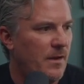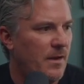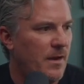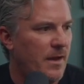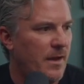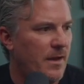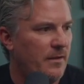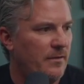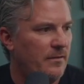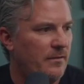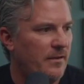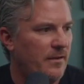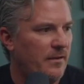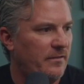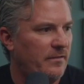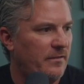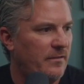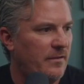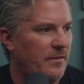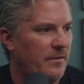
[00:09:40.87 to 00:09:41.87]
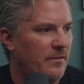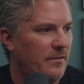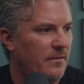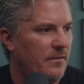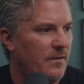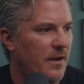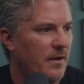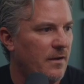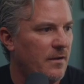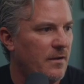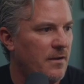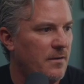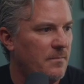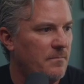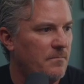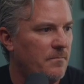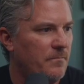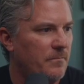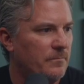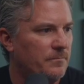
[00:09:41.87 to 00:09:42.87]
at
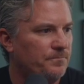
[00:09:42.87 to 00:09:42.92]
test.com.